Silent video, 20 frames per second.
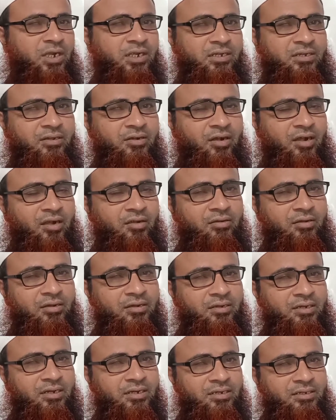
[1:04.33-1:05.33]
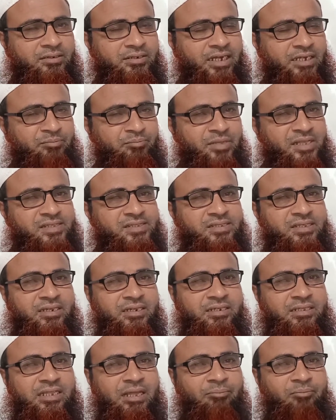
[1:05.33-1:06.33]
word. That means
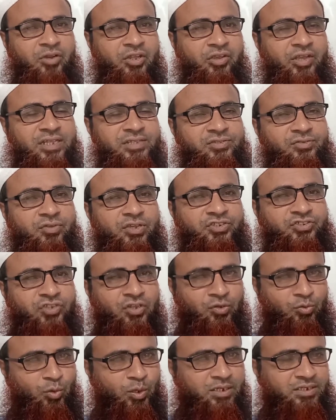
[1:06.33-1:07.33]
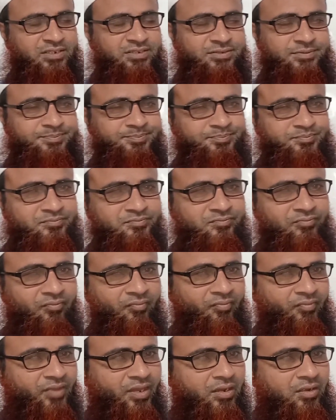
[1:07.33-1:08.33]
WH question word.
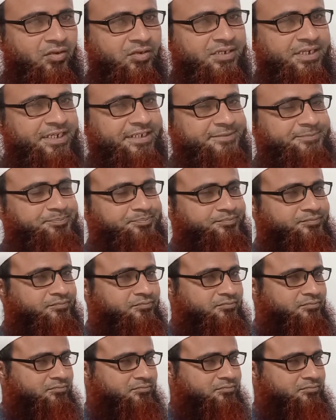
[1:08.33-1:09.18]
Okay,